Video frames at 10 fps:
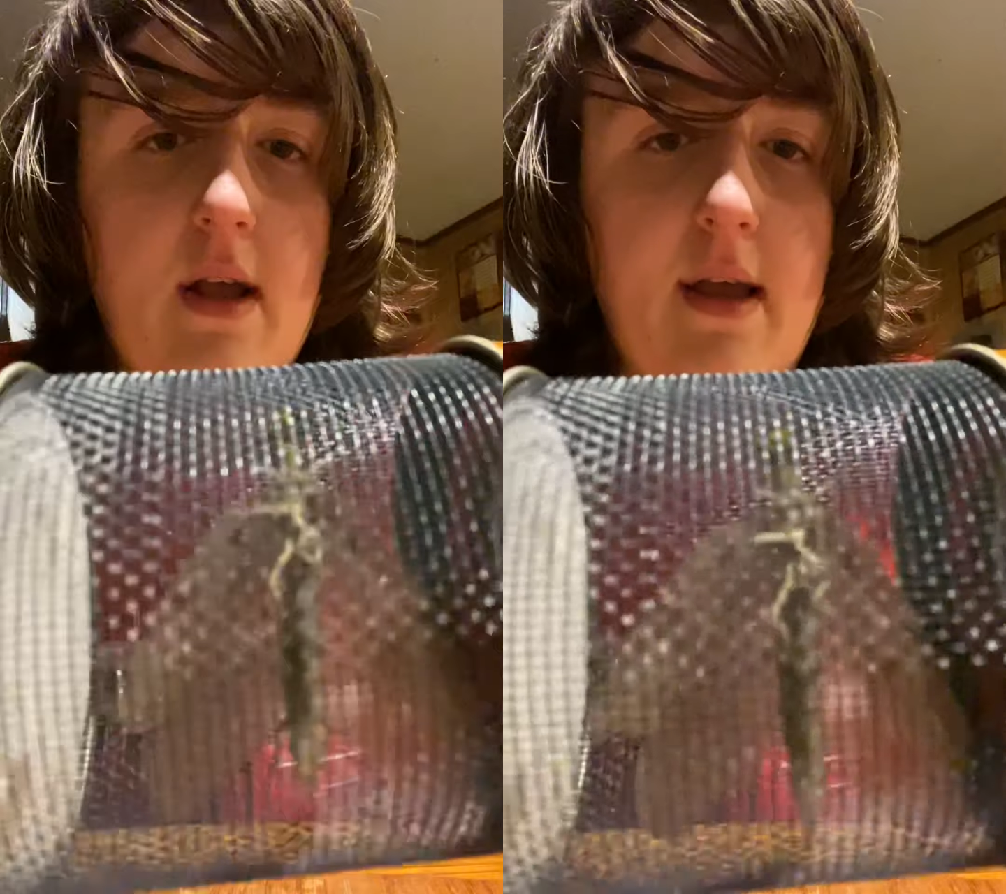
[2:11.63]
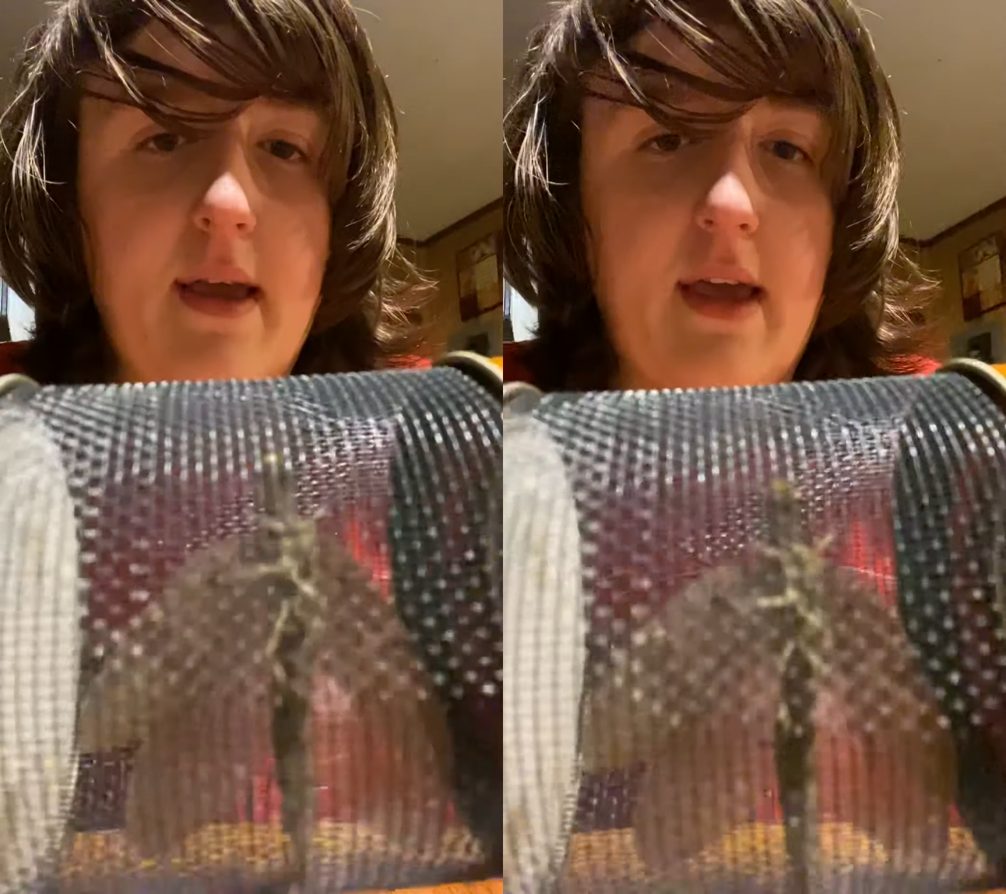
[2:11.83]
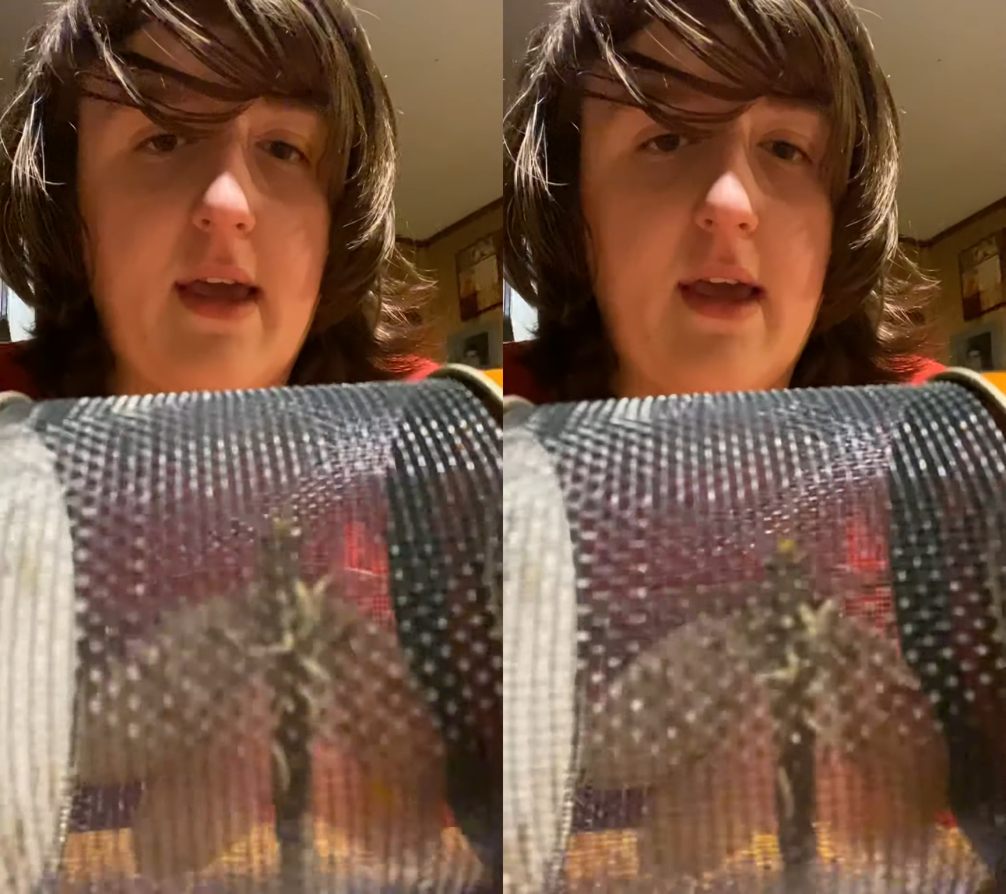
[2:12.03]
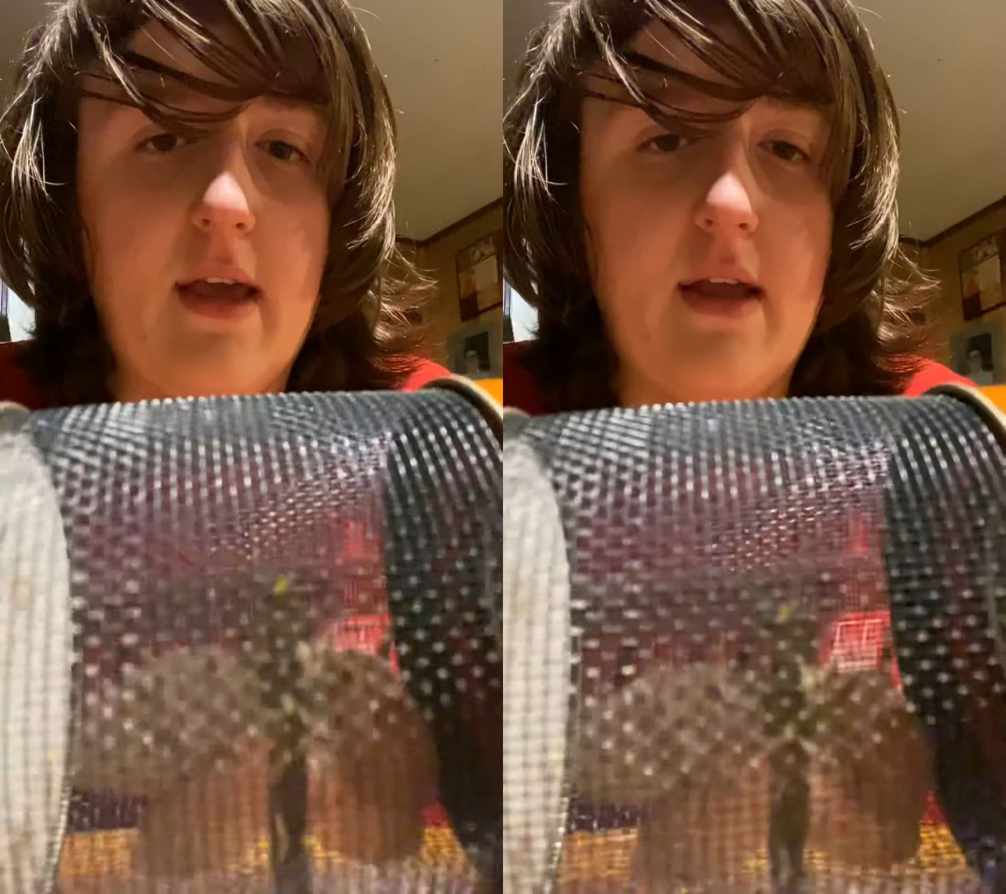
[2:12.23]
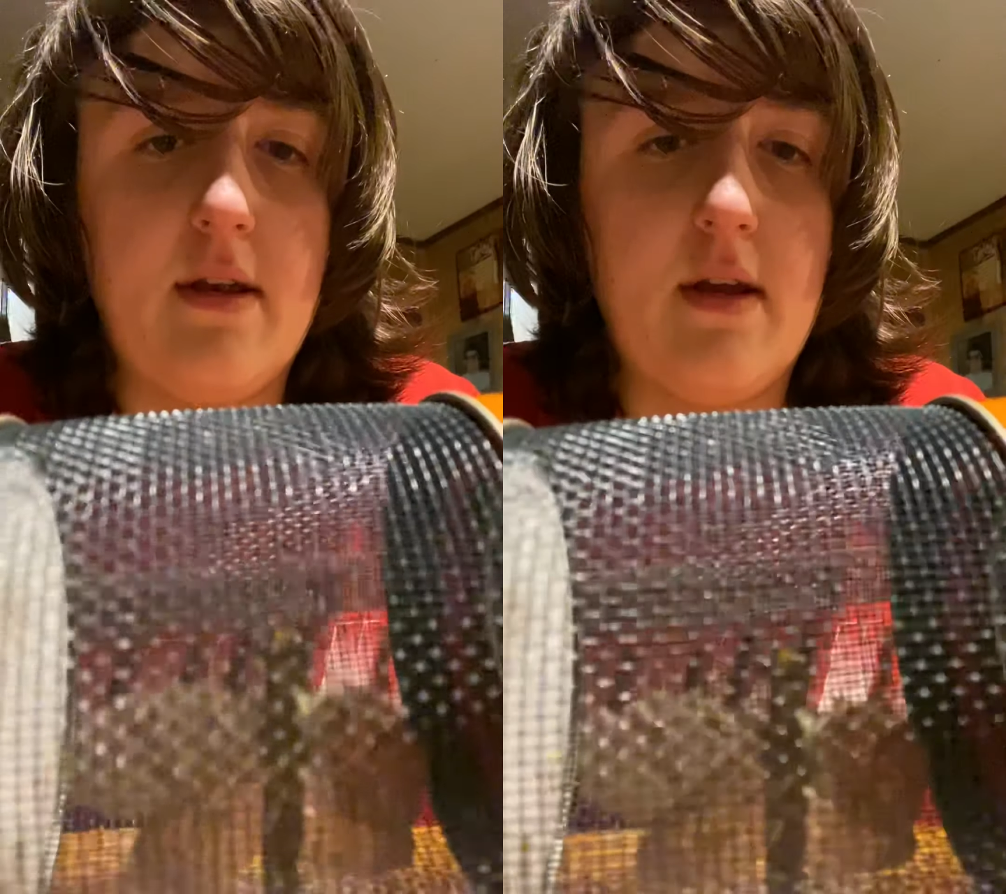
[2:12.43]

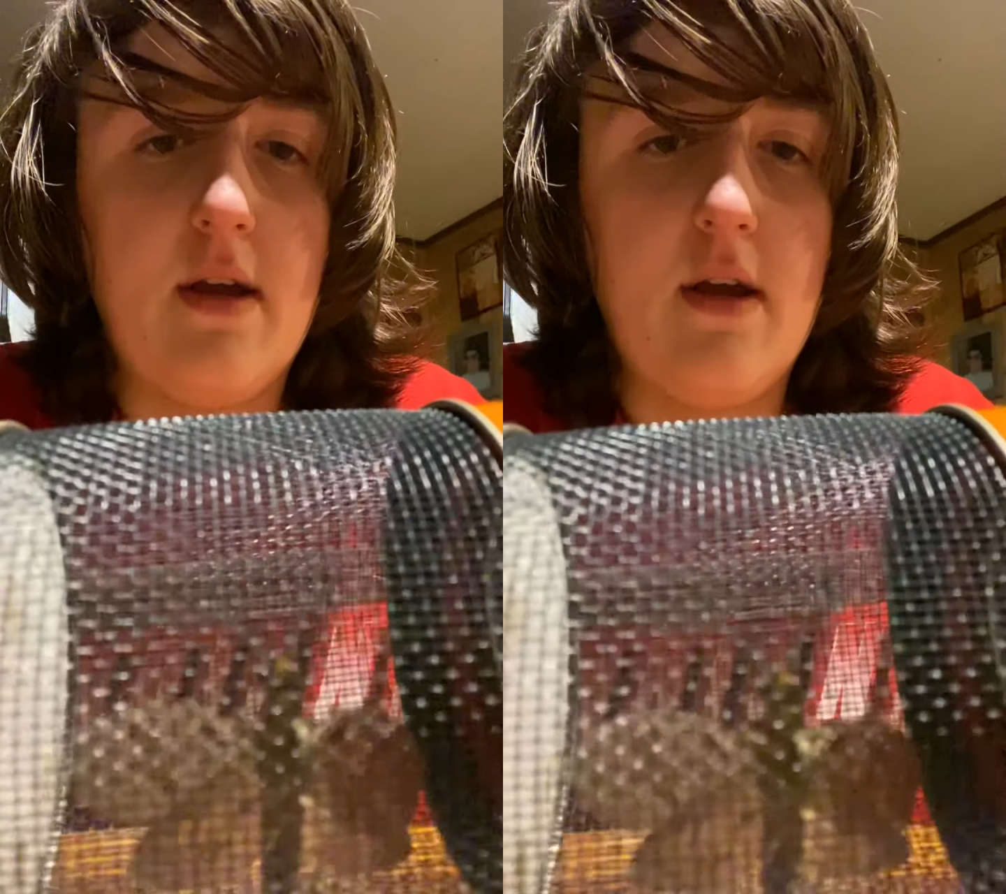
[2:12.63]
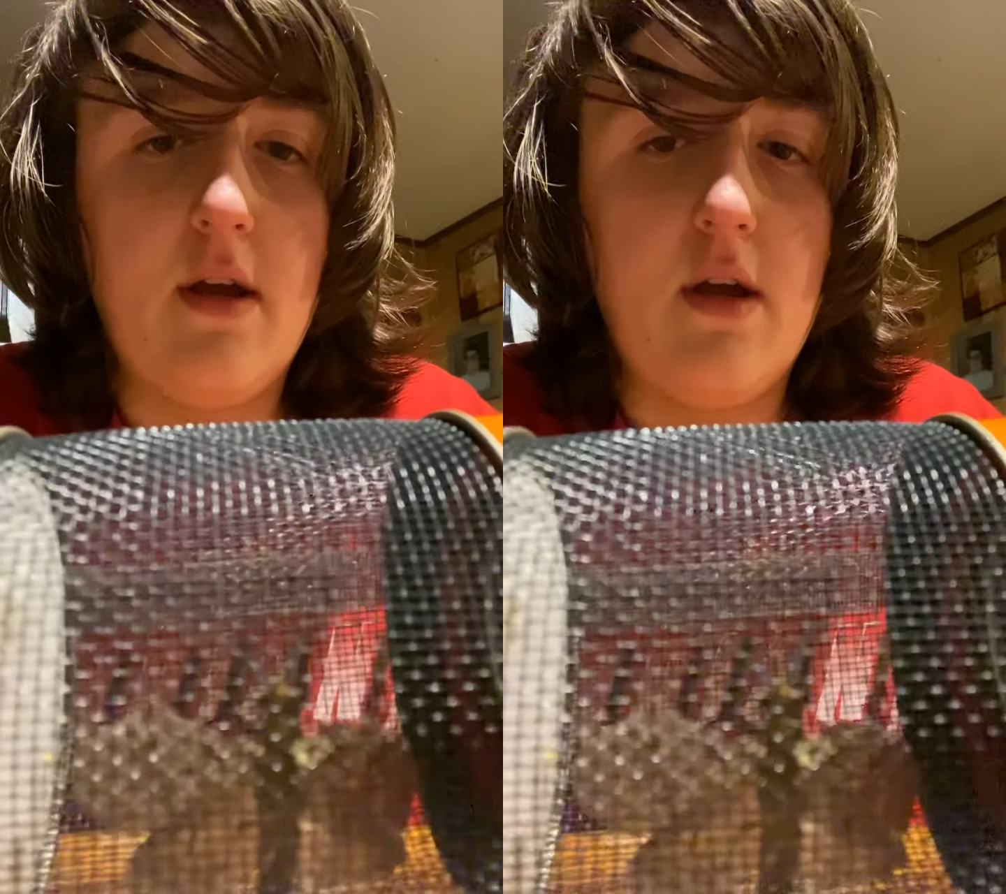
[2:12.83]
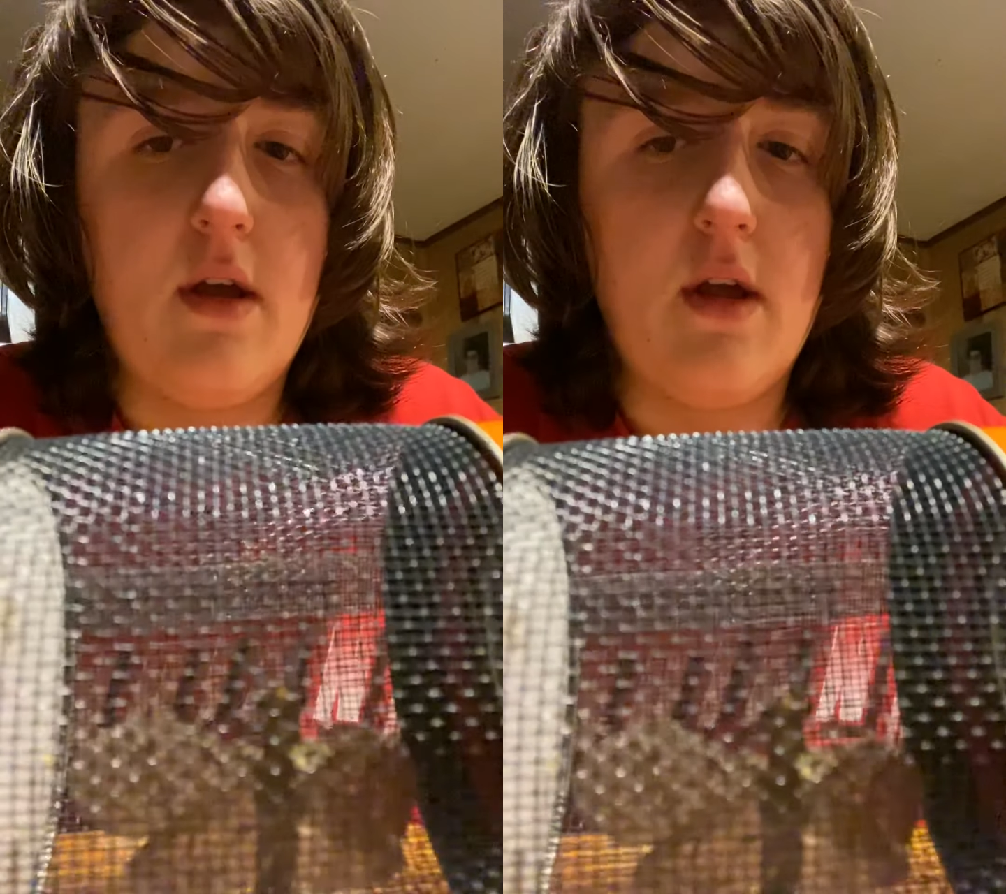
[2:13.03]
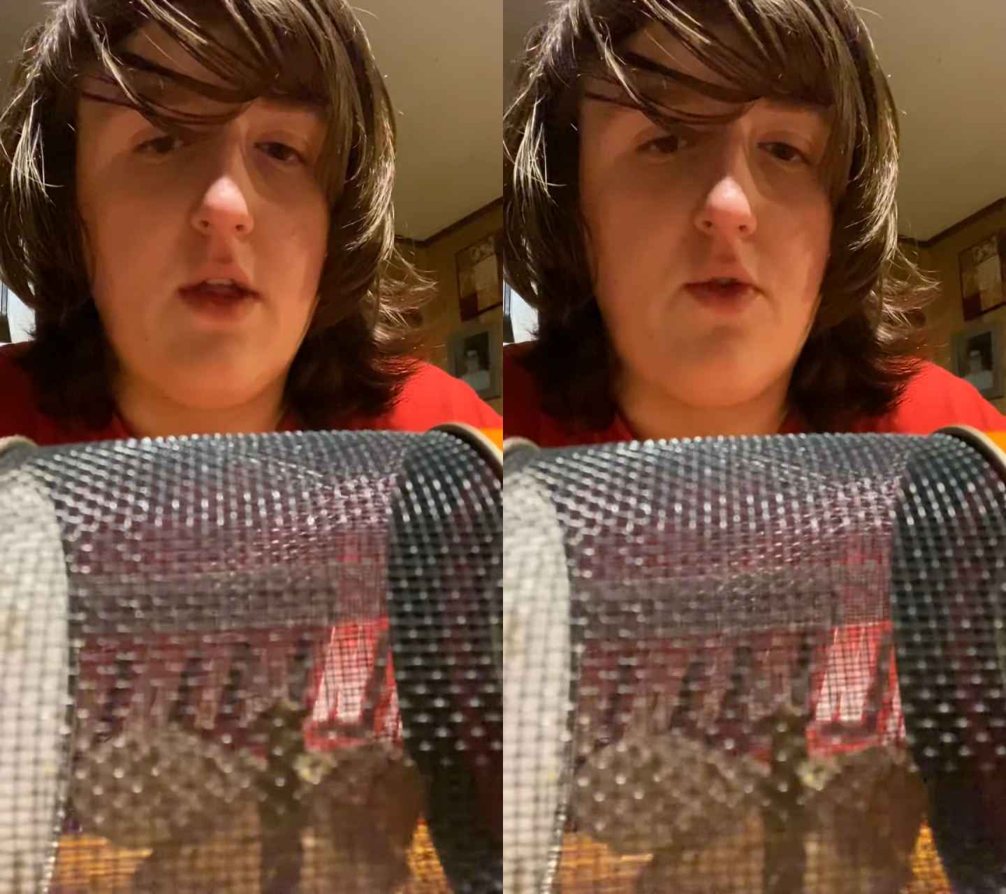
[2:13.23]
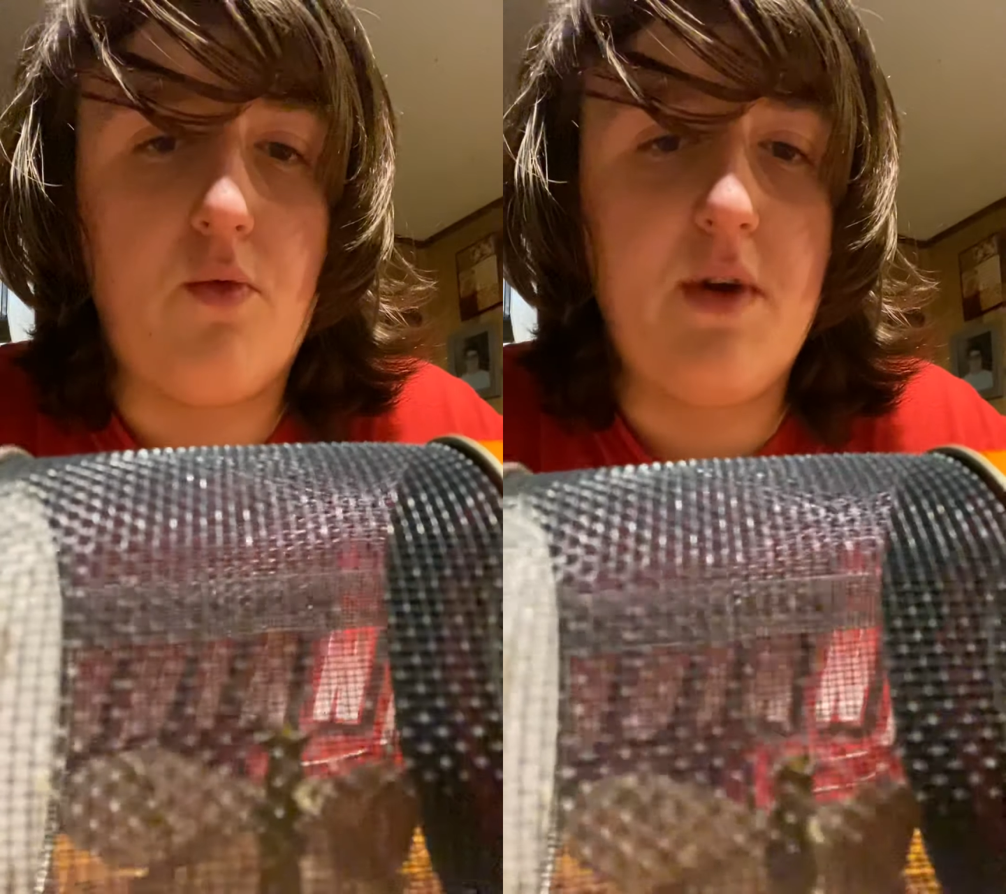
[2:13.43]
And the